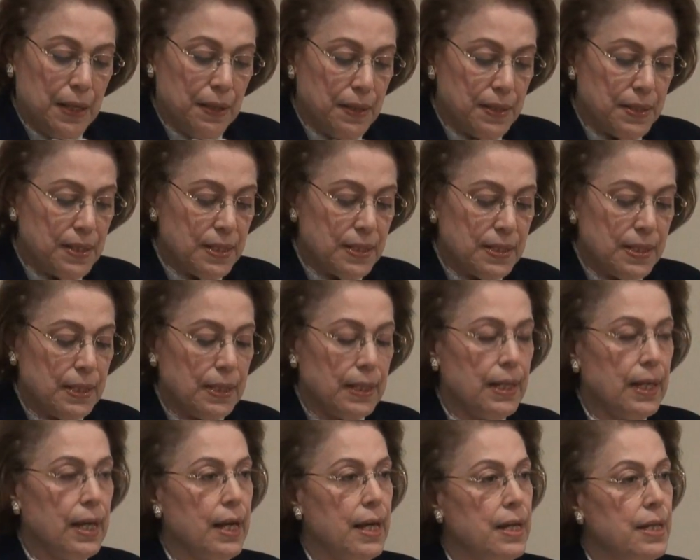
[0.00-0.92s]
This is the
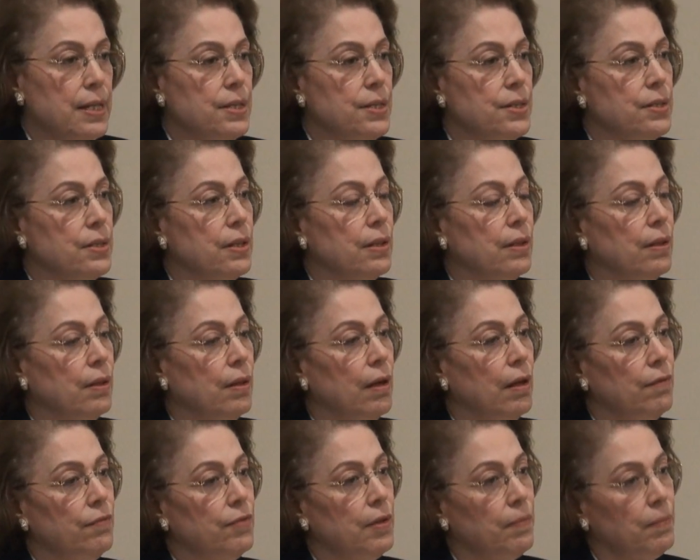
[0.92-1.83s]
case
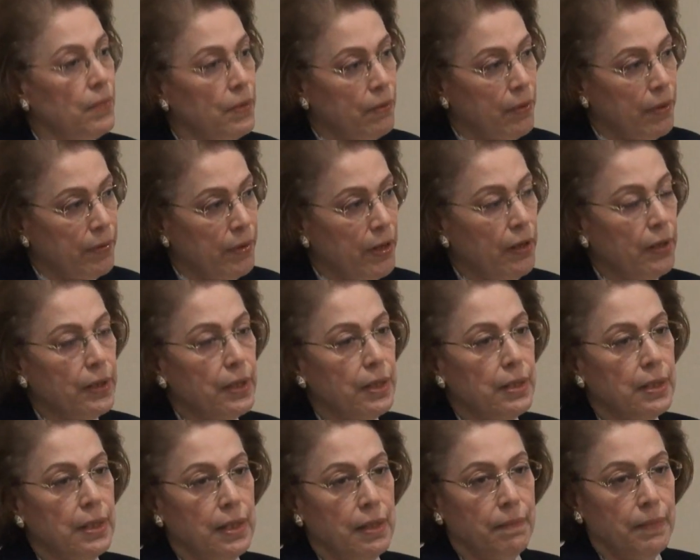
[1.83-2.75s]
of the
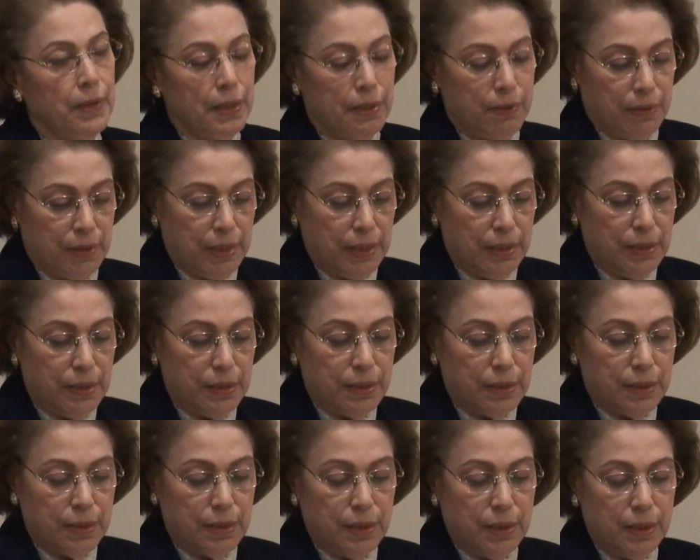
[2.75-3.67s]
Moroccan
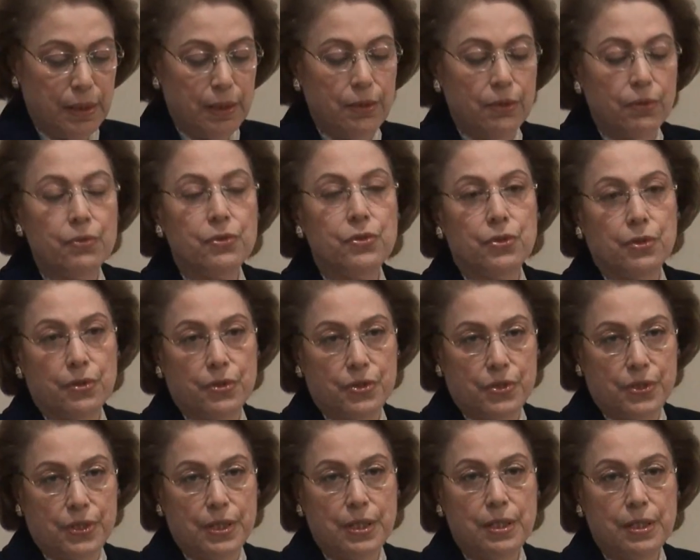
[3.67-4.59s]
immigrant in New
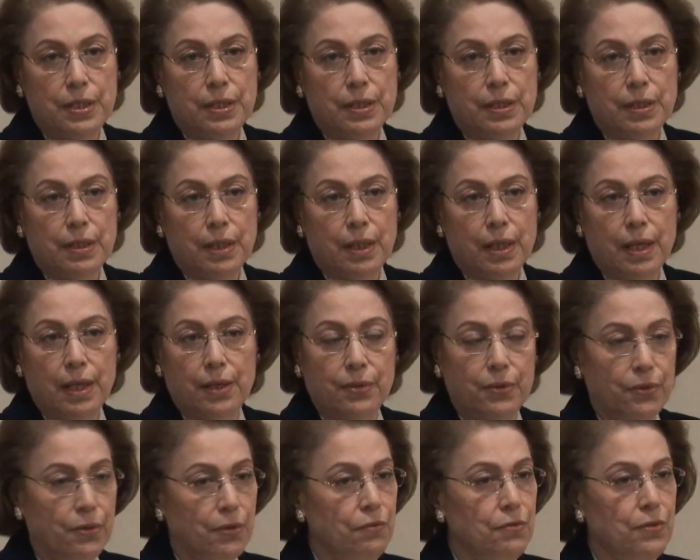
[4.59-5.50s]
Jersey. I
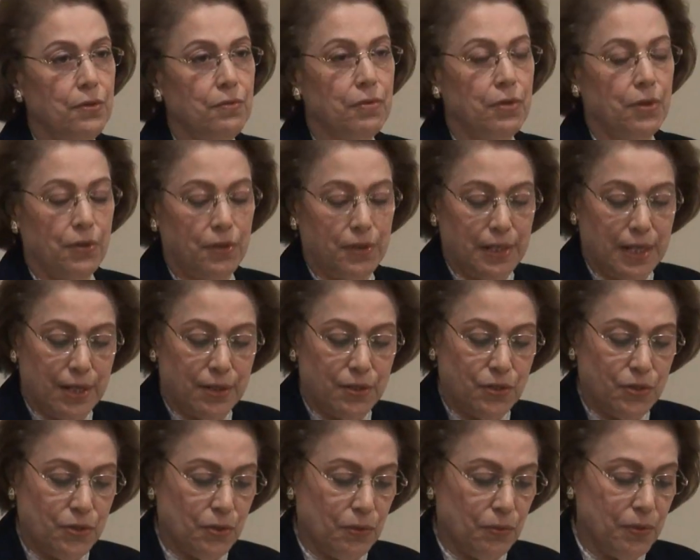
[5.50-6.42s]
don't know if you've heard that
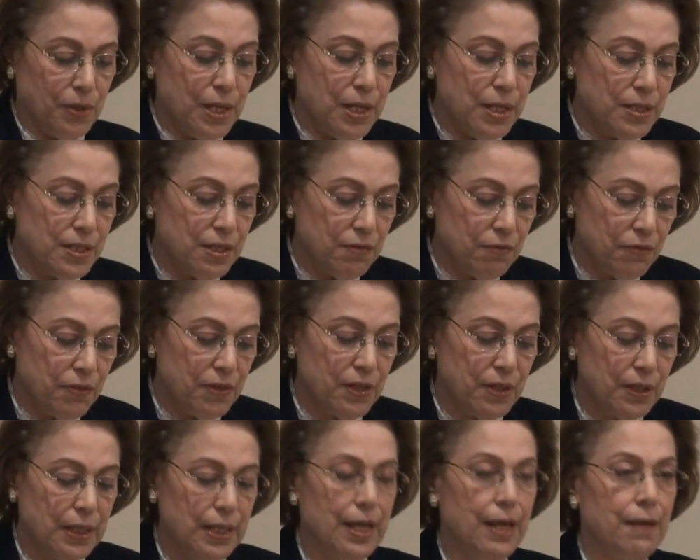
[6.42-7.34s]
story. He
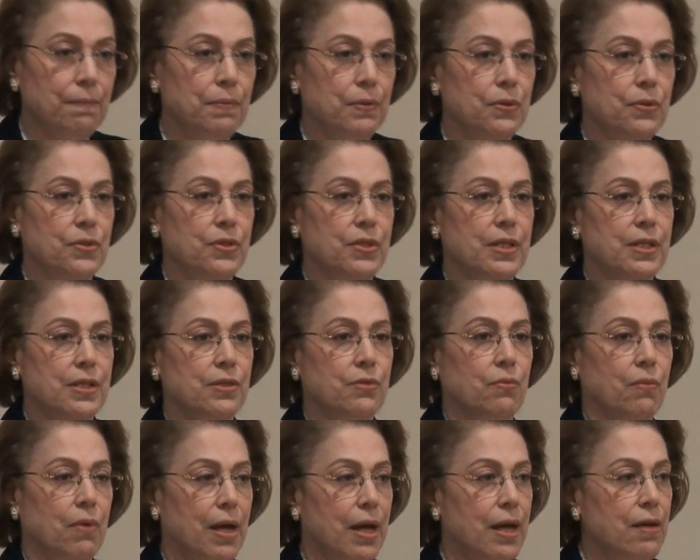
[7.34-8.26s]
severely abused his
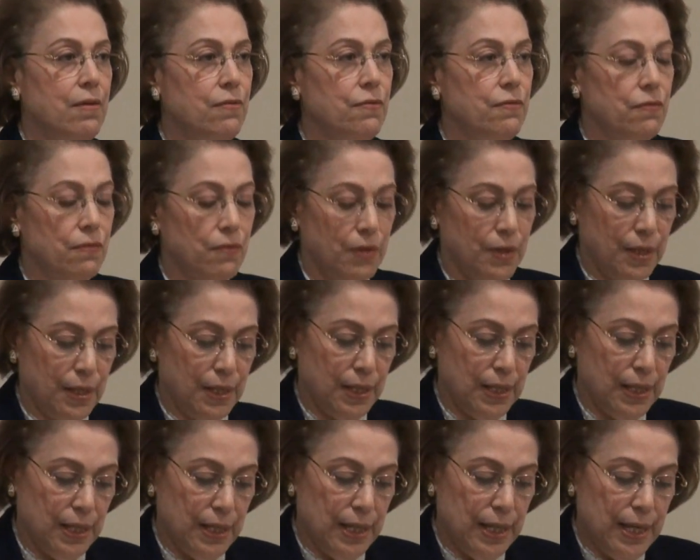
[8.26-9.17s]
wife
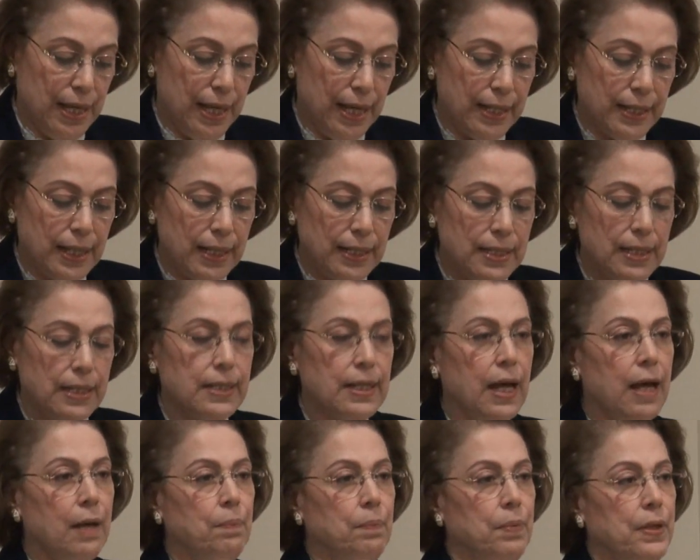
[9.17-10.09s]
and ended
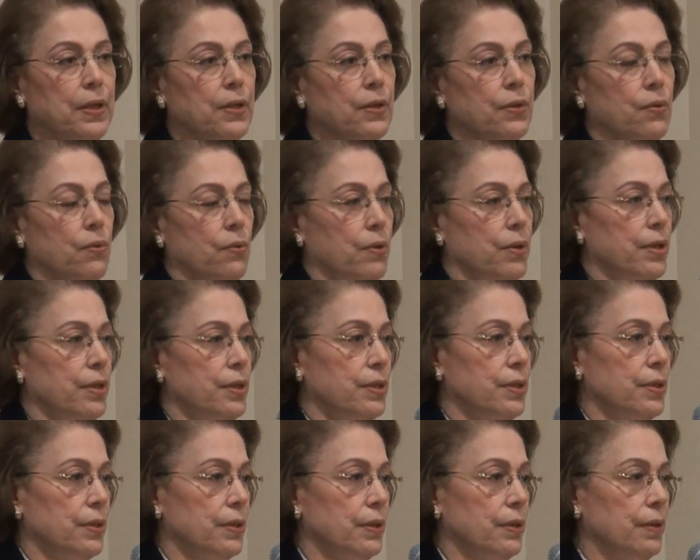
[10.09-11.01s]
up in
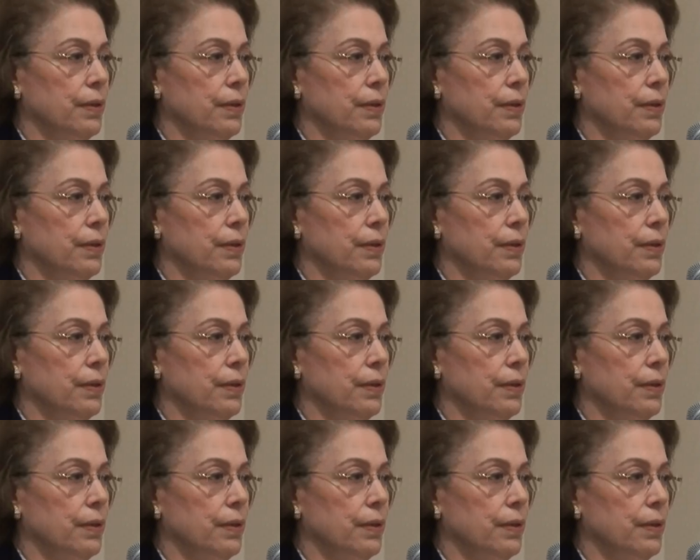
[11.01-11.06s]
court.